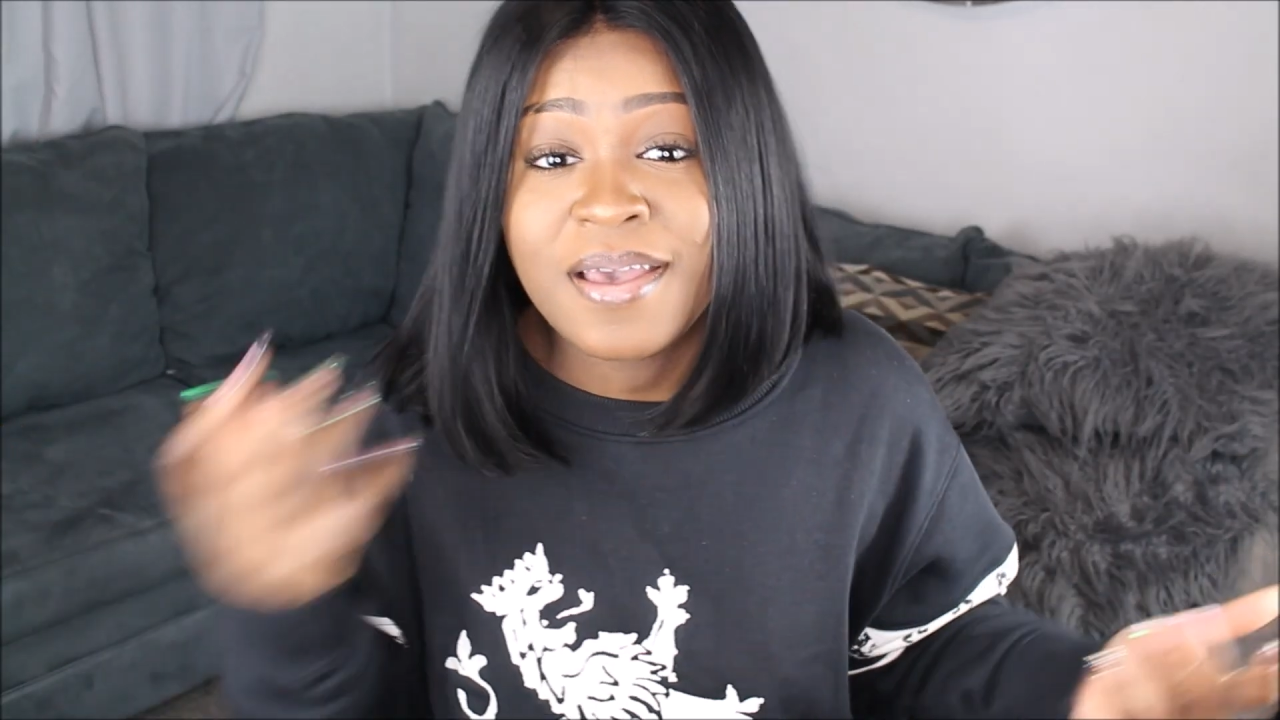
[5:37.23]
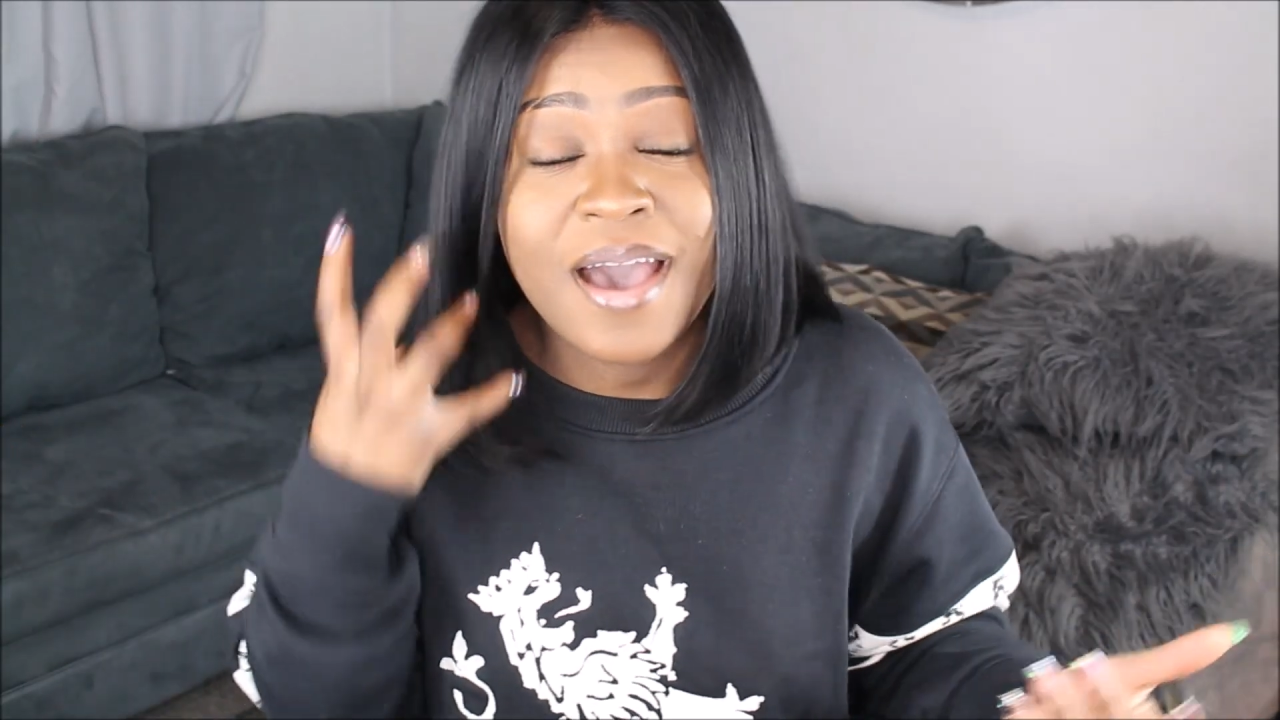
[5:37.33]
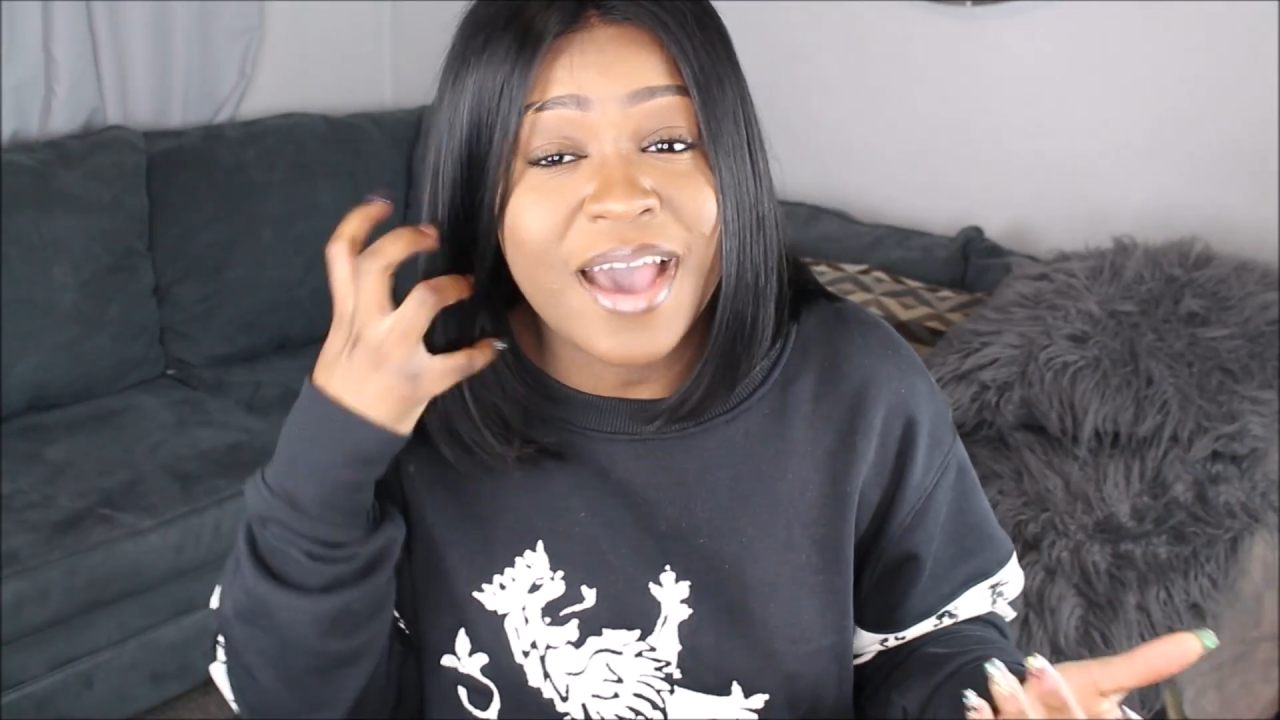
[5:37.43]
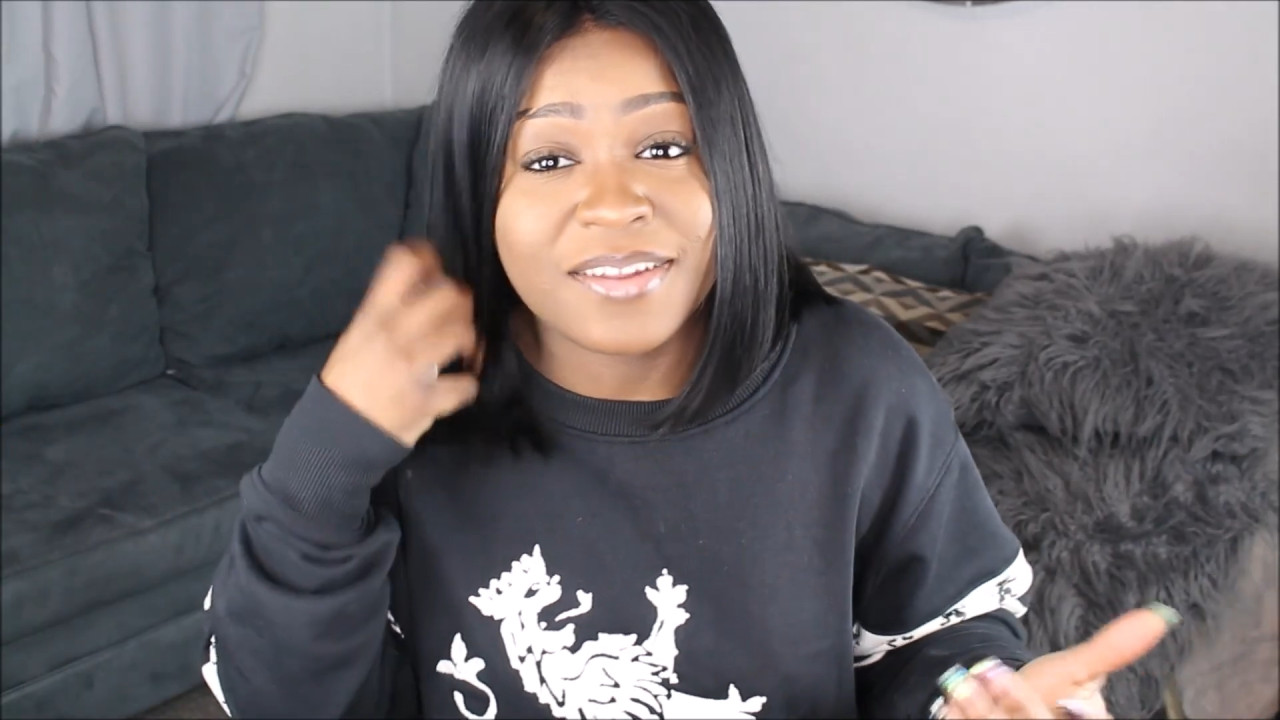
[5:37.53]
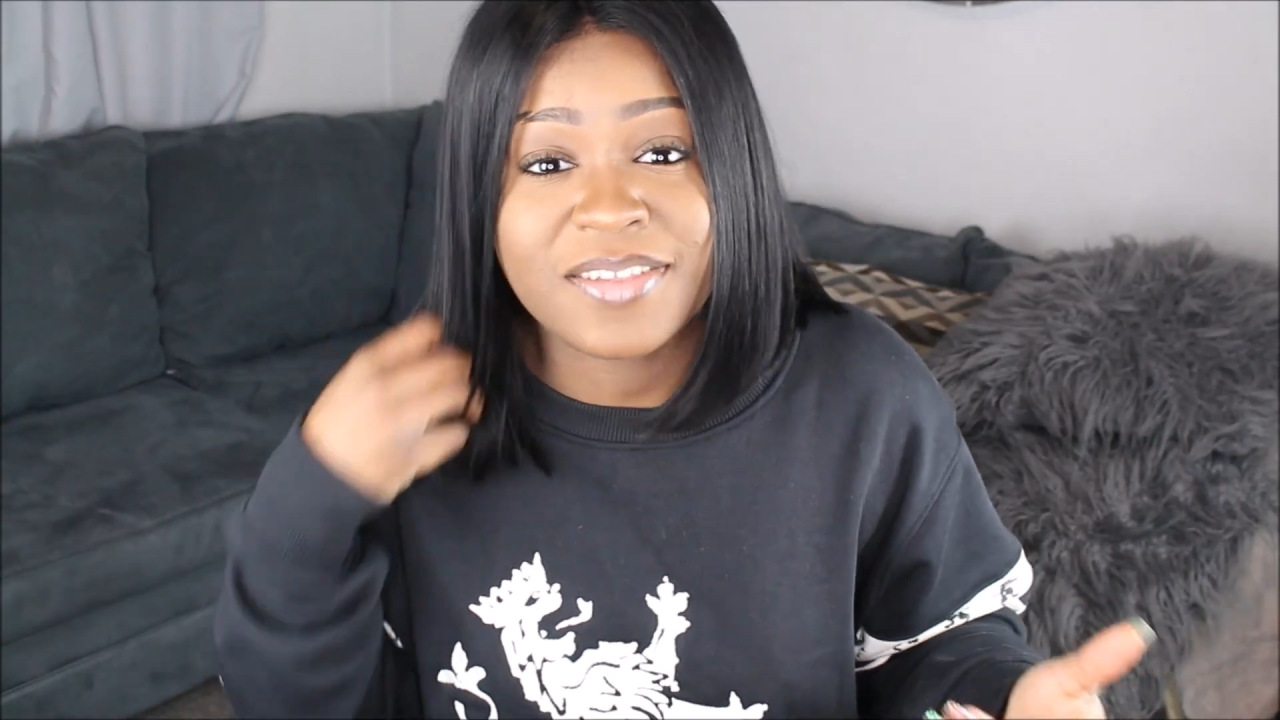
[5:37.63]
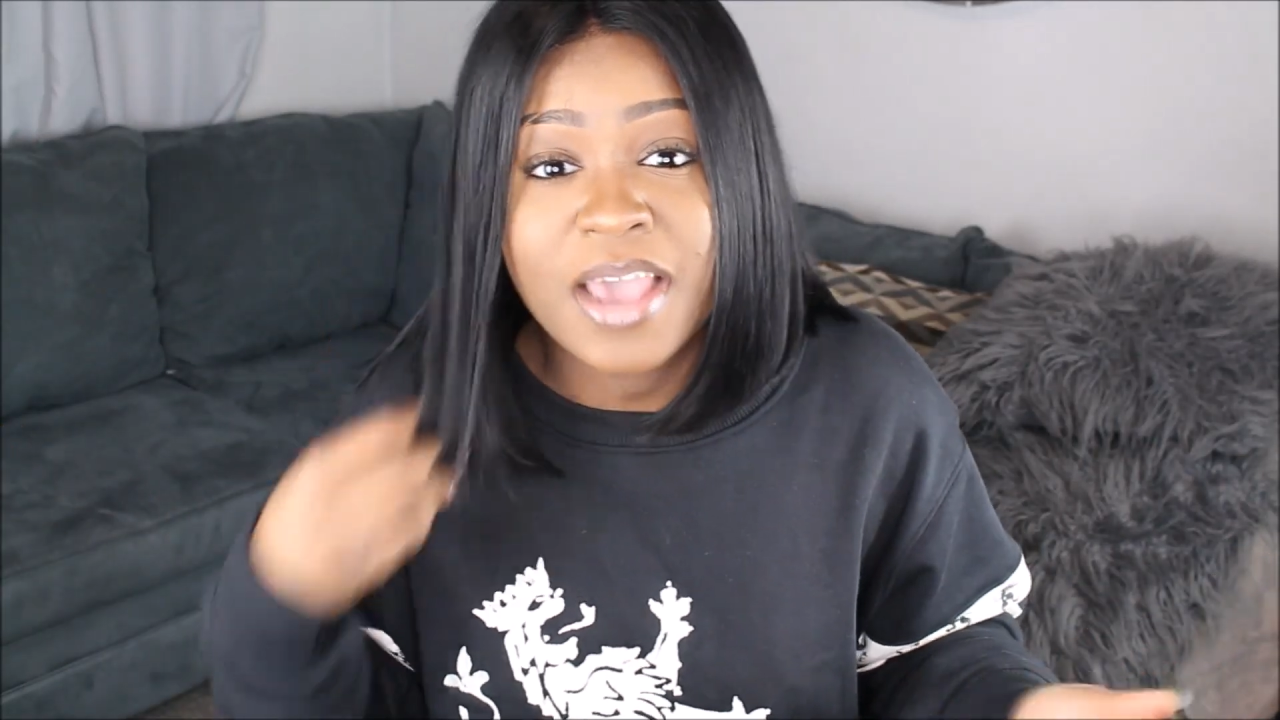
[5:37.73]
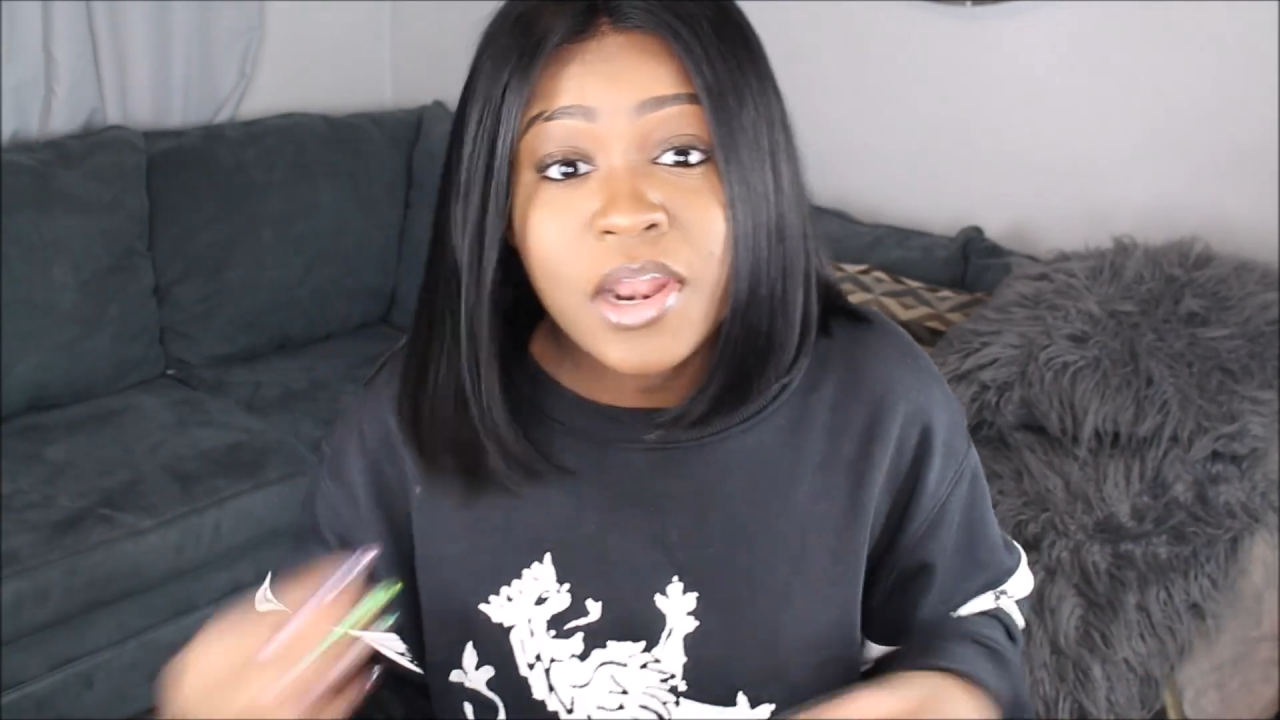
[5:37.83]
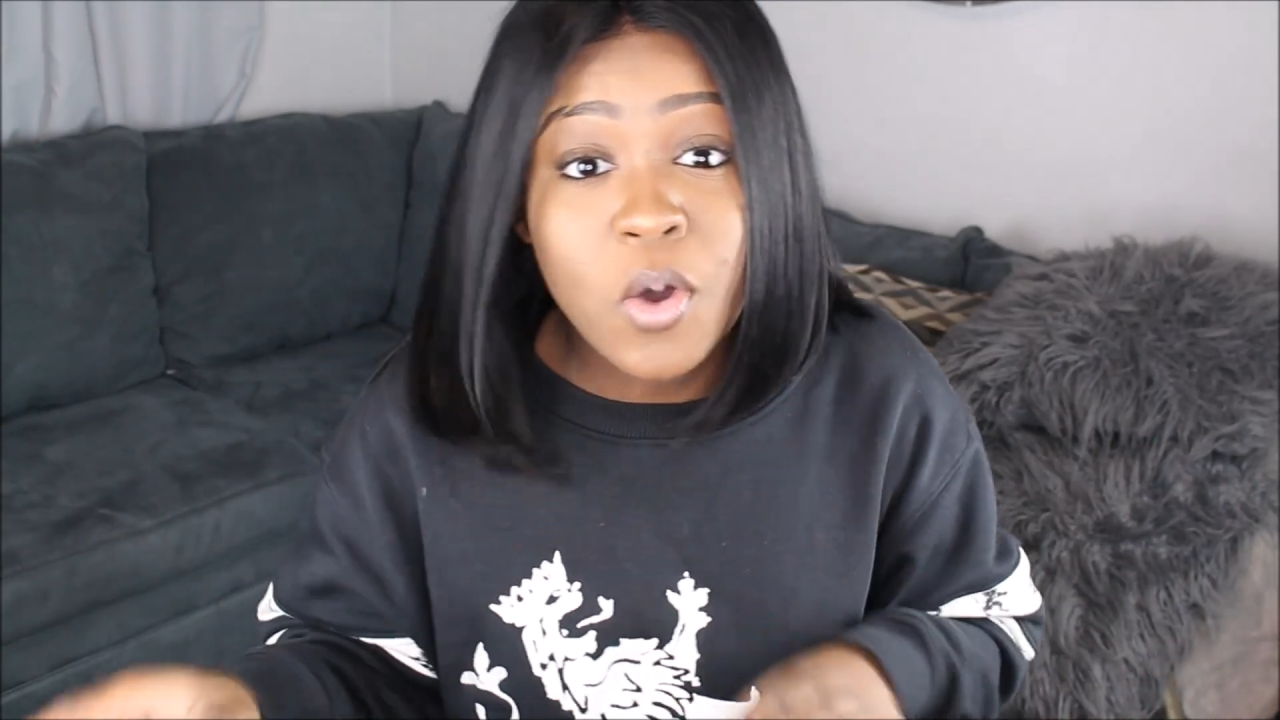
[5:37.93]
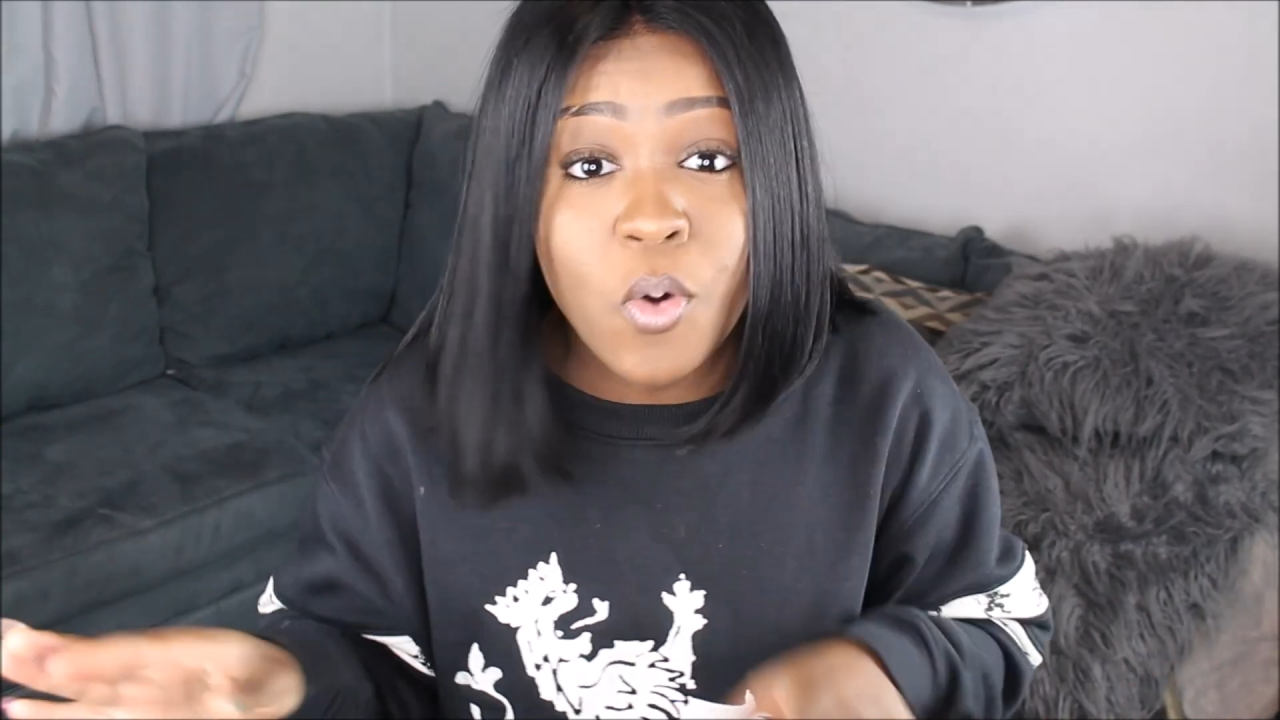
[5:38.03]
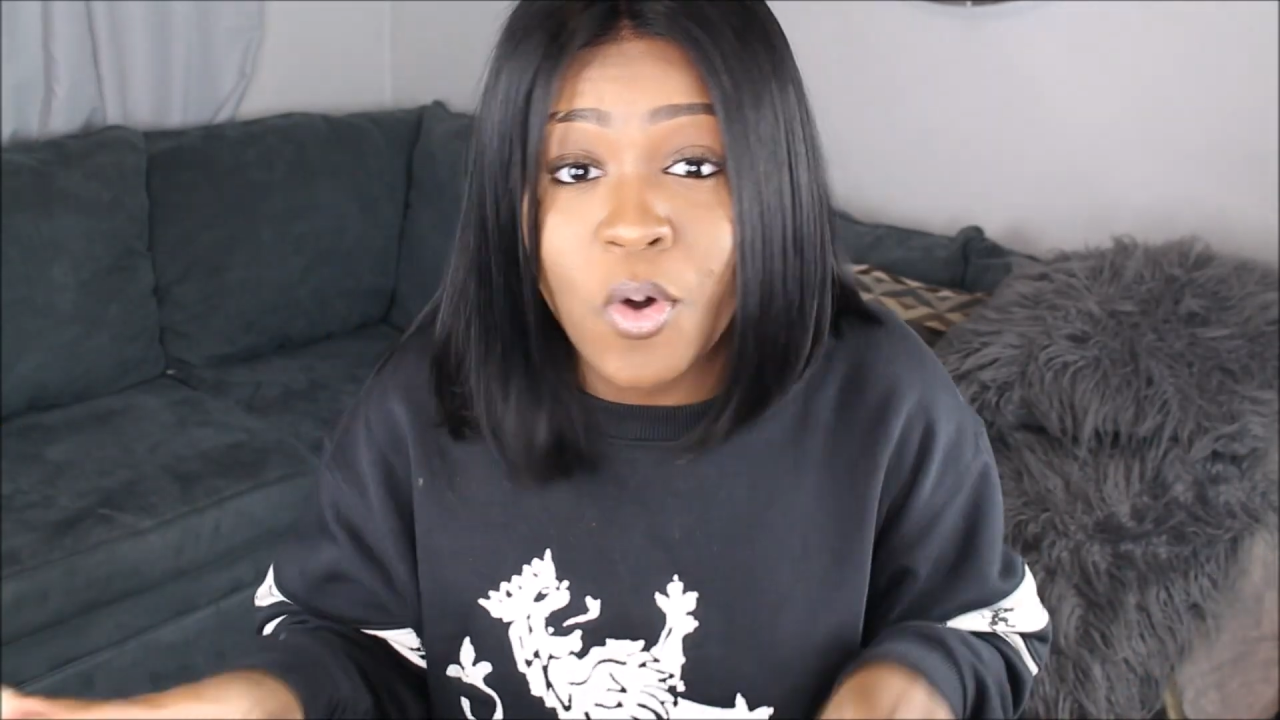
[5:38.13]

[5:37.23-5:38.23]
Honestly, I know